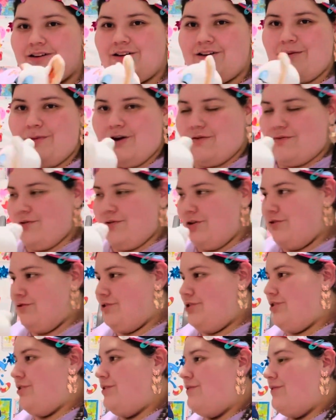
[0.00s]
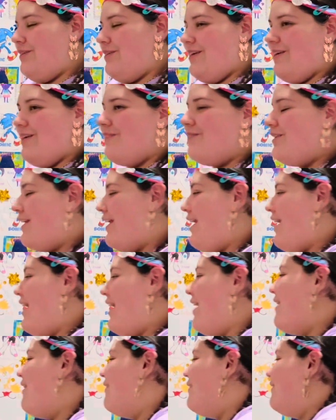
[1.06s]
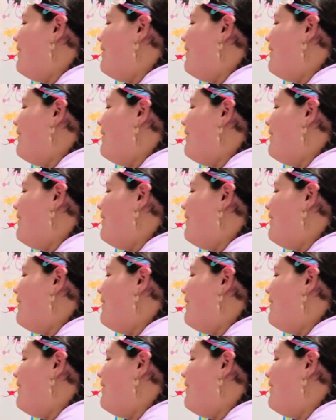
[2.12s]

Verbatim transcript: Come on, Rouge. Okay.